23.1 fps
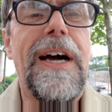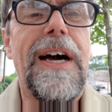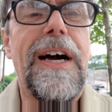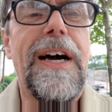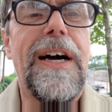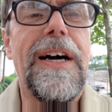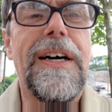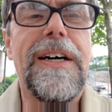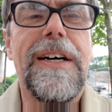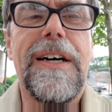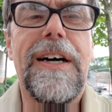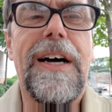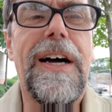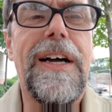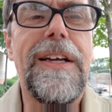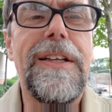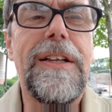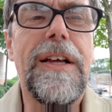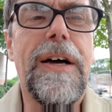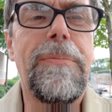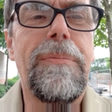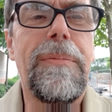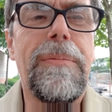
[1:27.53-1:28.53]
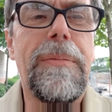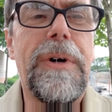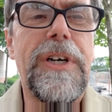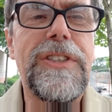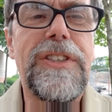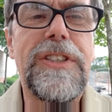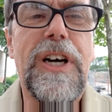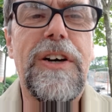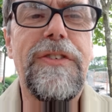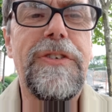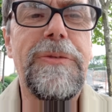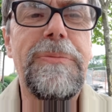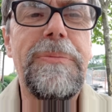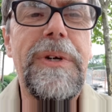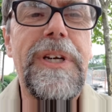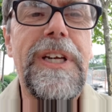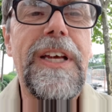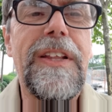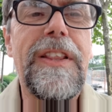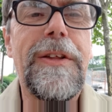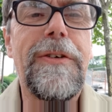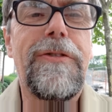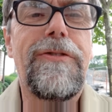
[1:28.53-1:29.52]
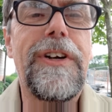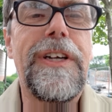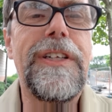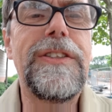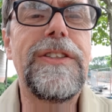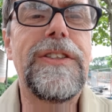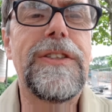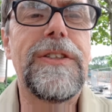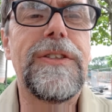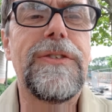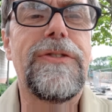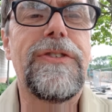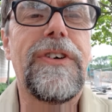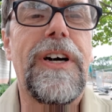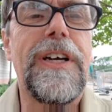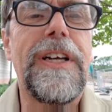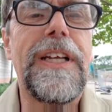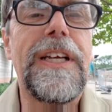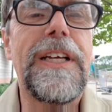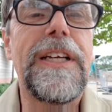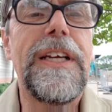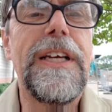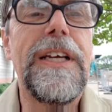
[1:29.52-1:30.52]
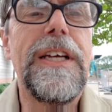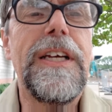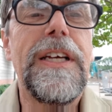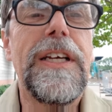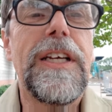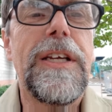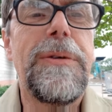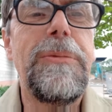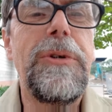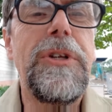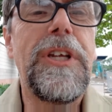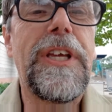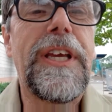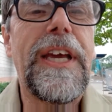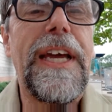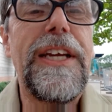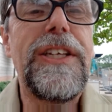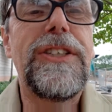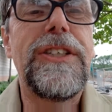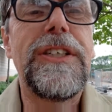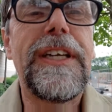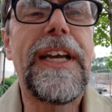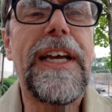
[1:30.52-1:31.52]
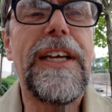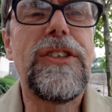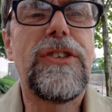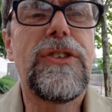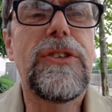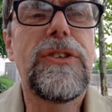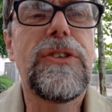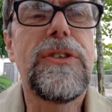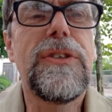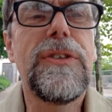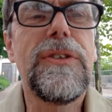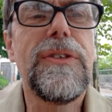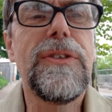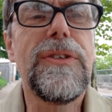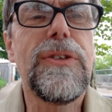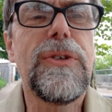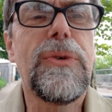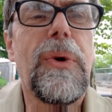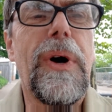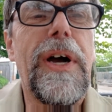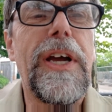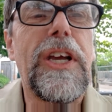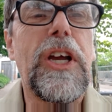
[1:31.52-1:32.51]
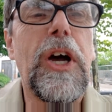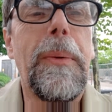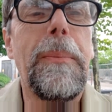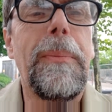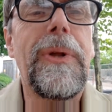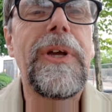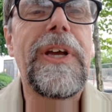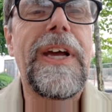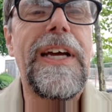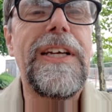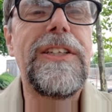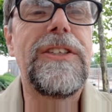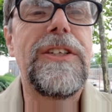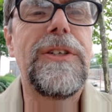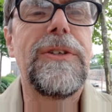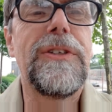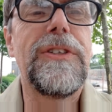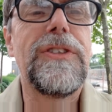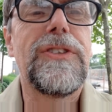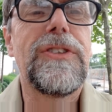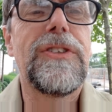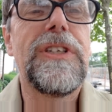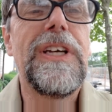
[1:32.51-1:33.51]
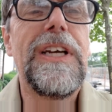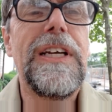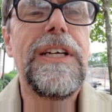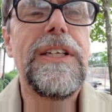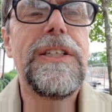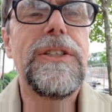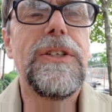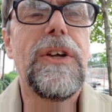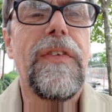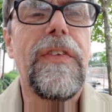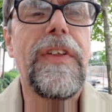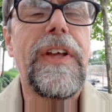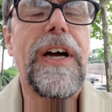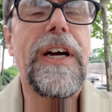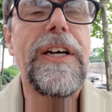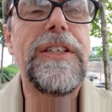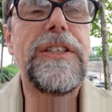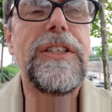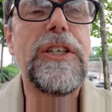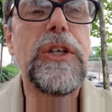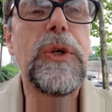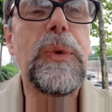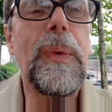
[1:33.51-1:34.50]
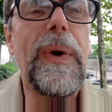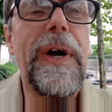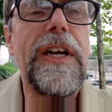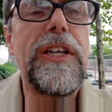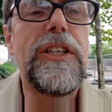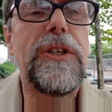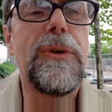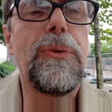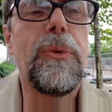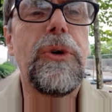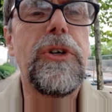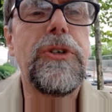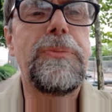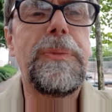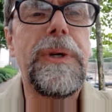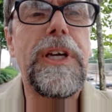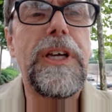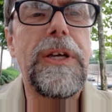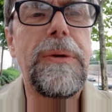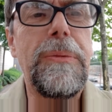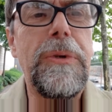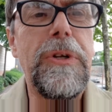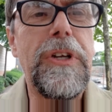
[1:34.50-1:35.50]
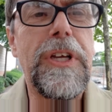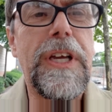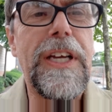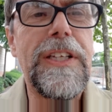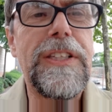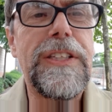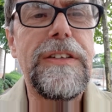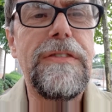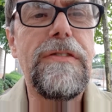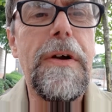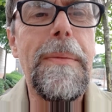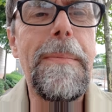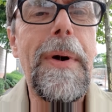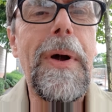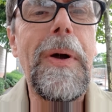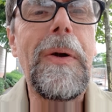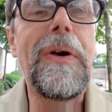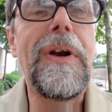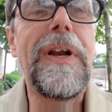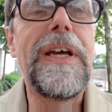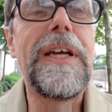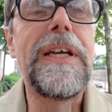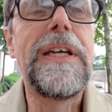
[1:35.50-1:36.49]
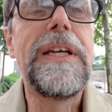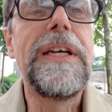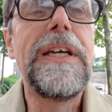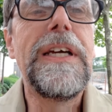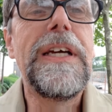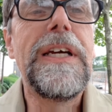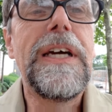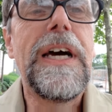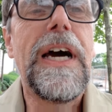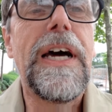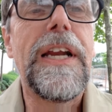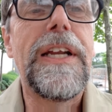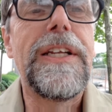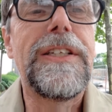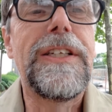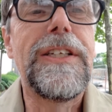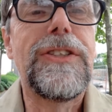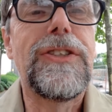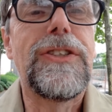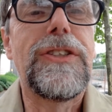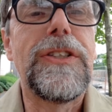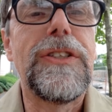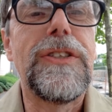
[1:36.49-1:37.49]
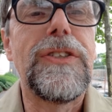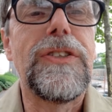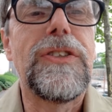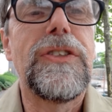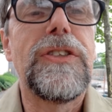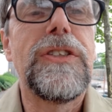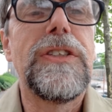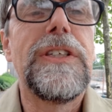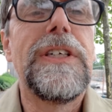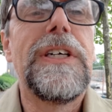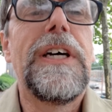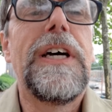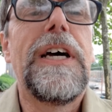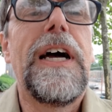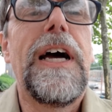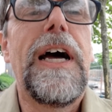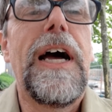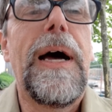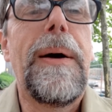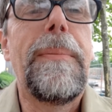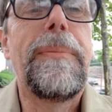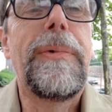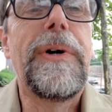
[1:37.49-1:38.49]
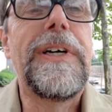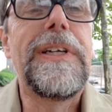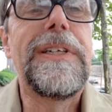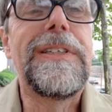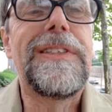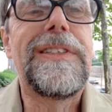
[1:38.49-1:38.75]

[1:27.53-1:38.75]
I myself and many other friends are finding communication gets quite complicated. It's not the ideal way to always be communicating remotely at a distance, but